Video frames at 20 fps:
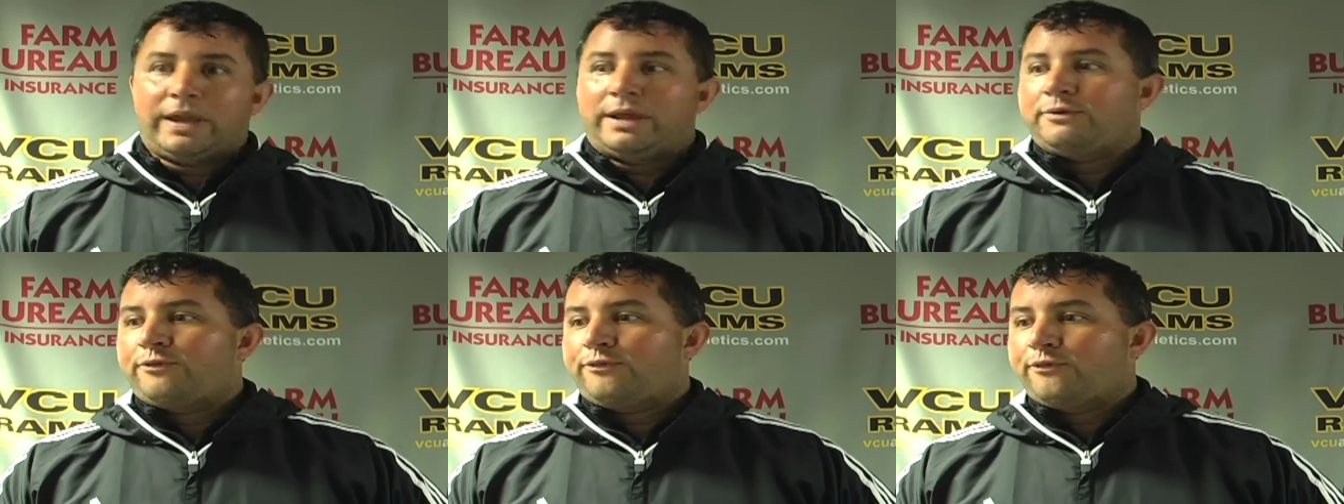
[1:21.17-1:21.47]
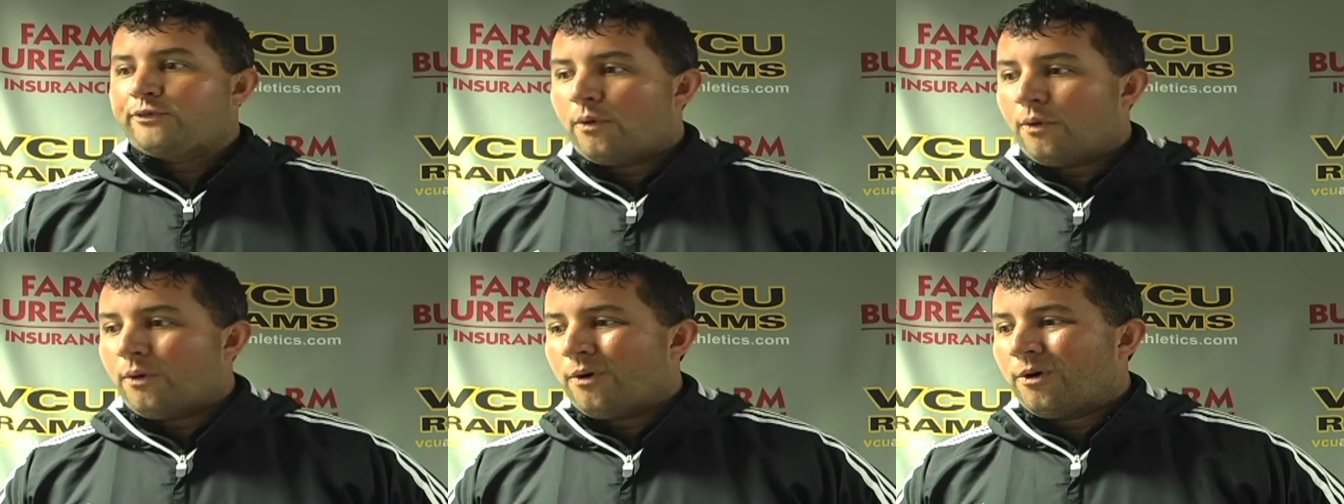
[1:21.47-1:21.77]
and
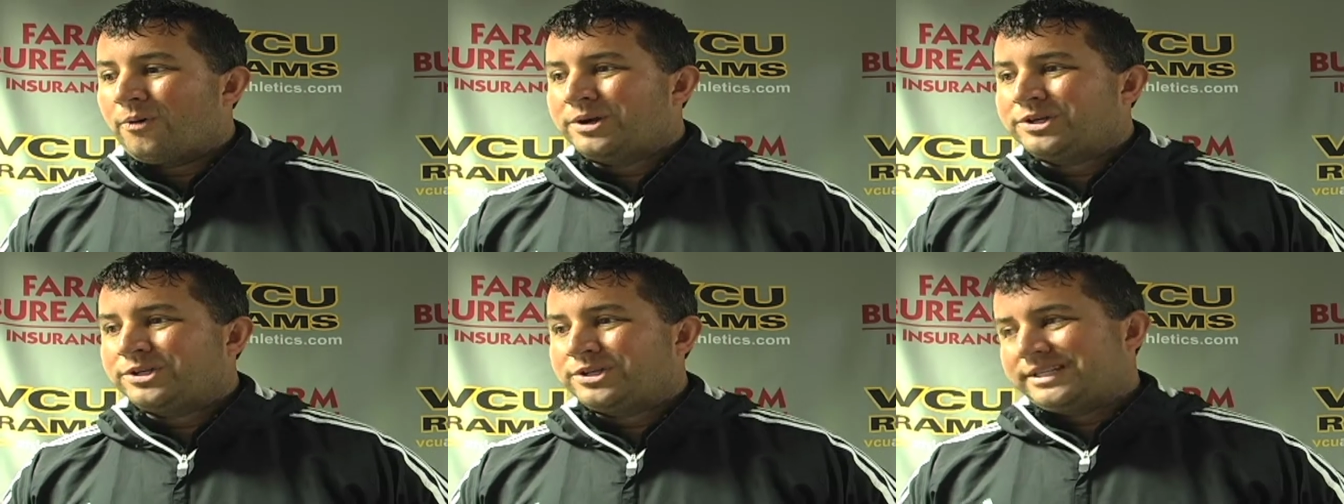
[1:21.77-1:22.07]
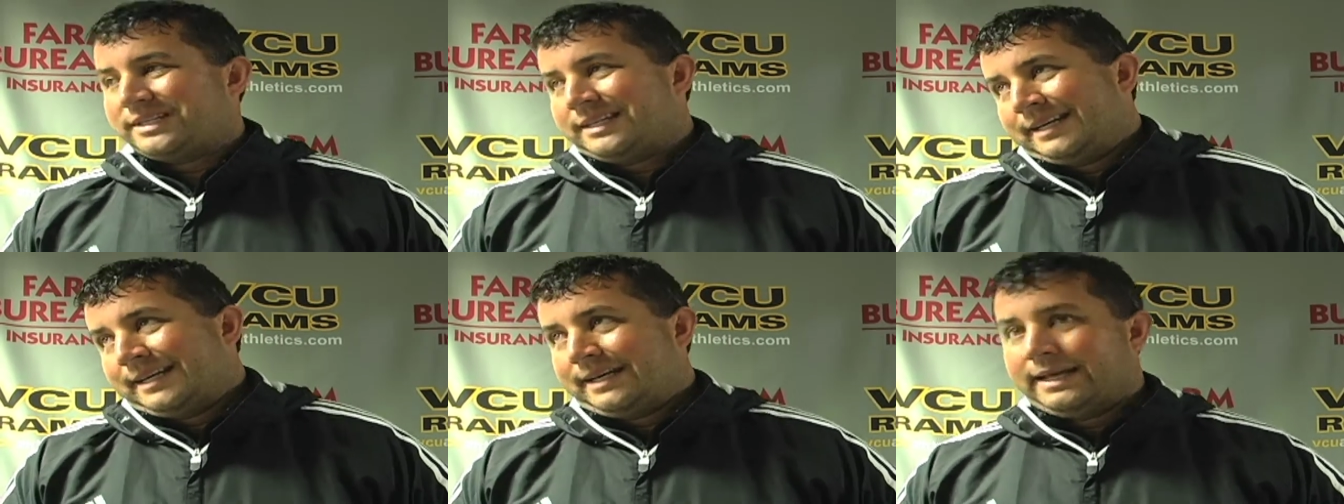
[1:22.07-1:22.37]
four and
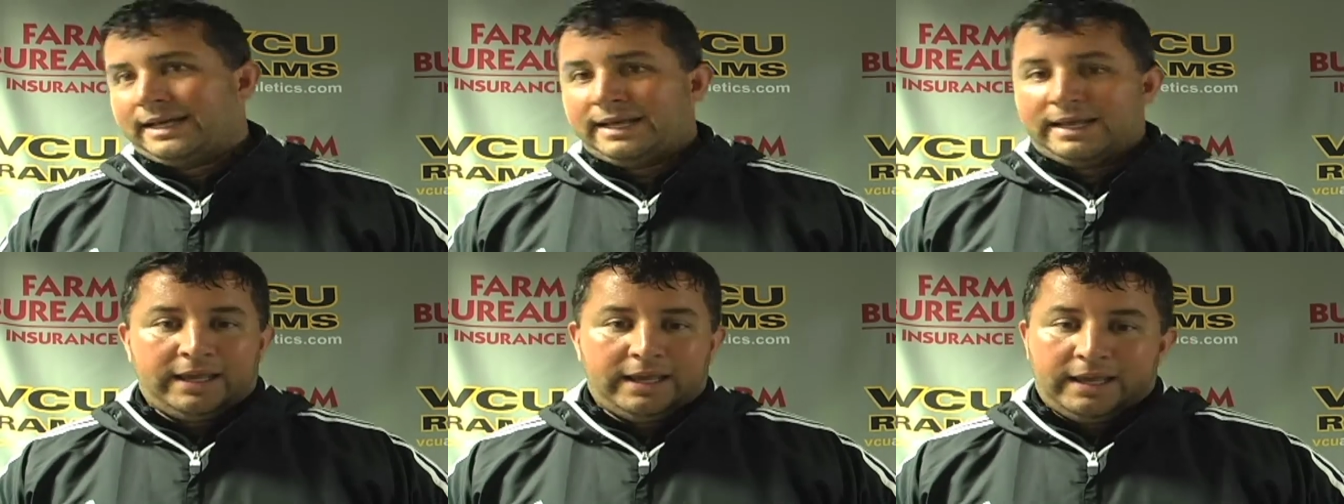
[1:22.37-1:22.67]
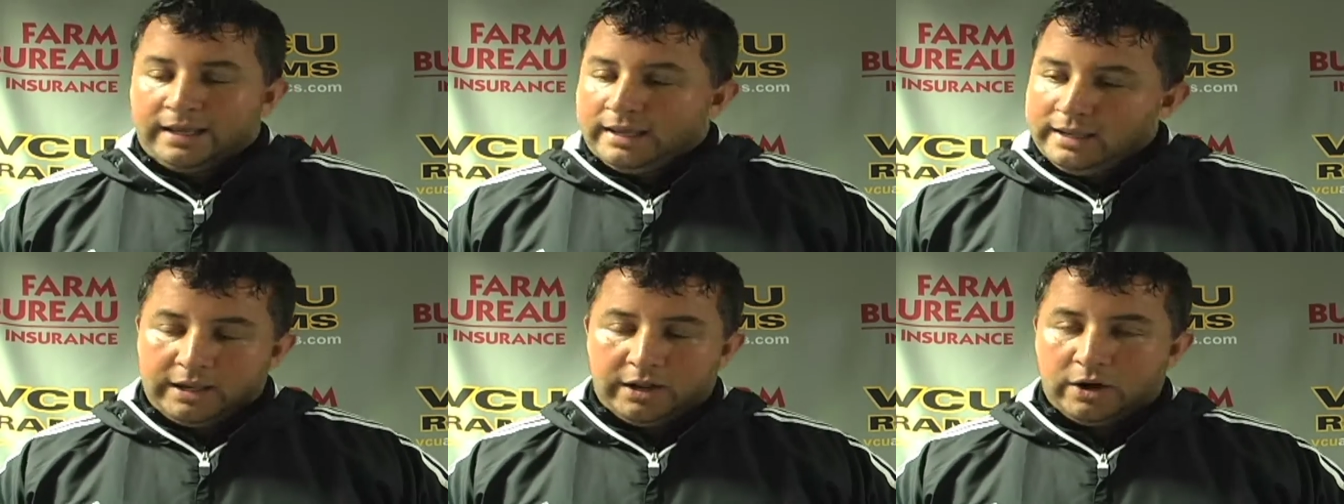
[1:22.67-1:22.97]
just,
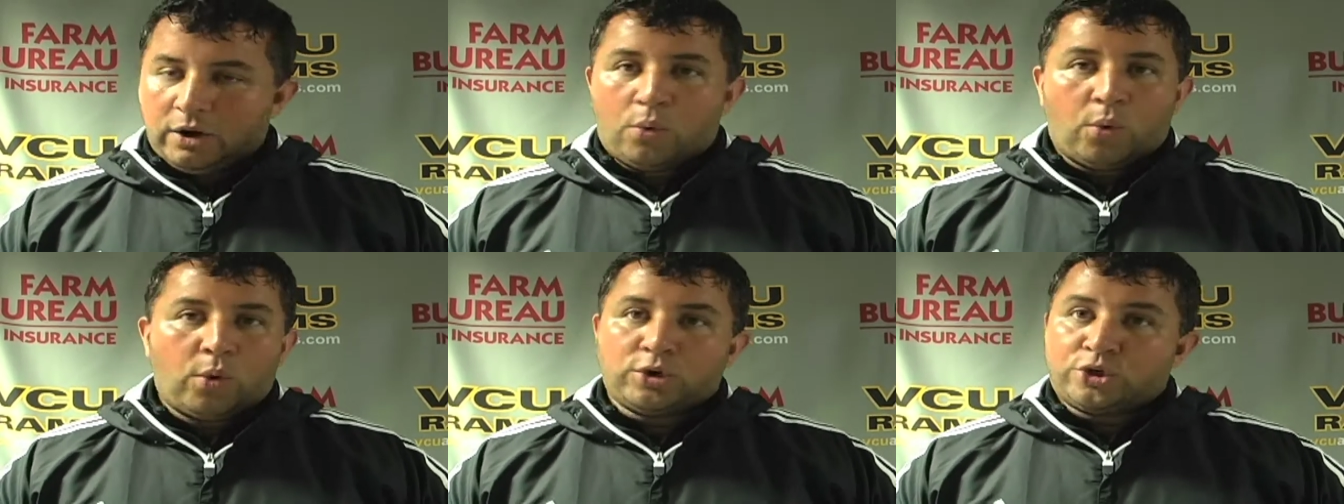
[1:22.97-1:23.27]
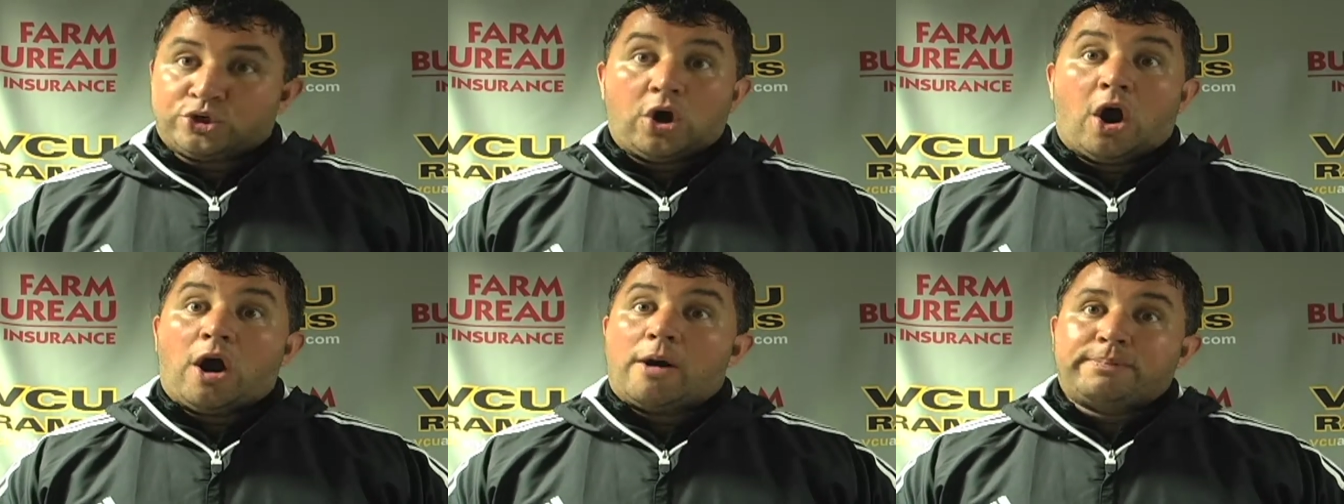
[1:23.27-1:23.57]
you know, weren't
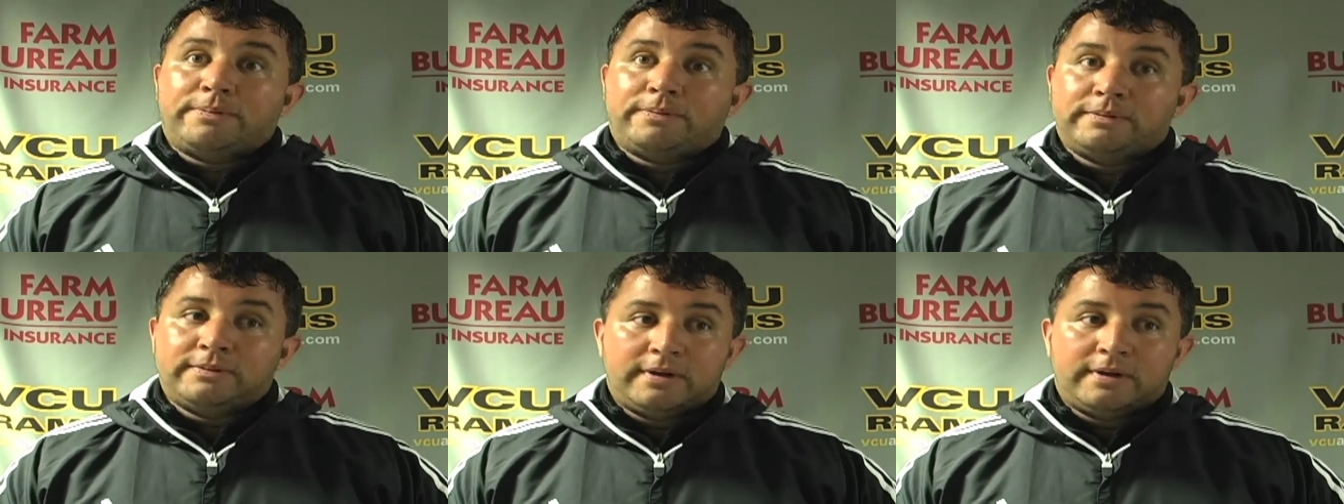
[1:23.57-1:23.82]
sharp.